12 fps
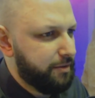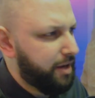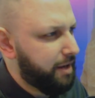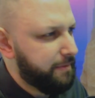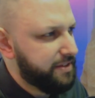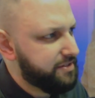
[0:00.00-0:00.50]

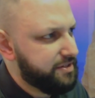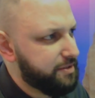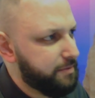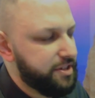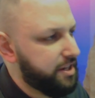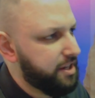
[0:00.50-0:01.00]
wow, man, there's just
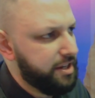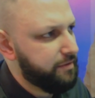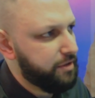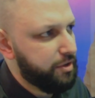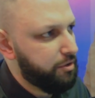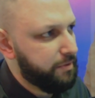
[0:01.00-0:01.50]
so much I didn't
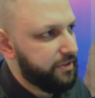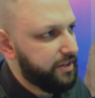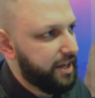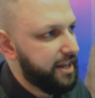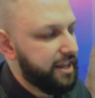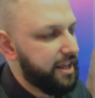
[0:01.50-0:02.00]
even know about the
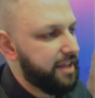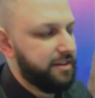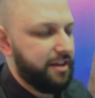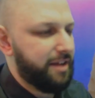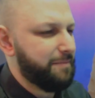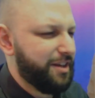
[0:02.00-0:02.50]
guy,
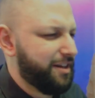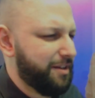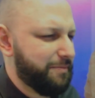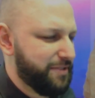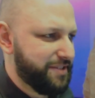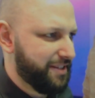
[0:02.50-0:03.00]
and I'm not
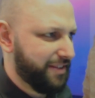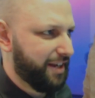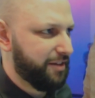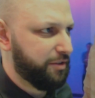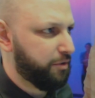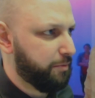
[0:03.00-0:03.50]
gonna pretend like
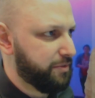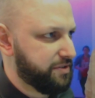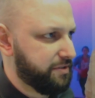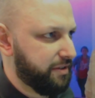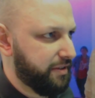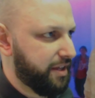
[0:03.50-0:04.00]
I knew him or
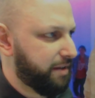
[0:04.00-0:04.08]
something.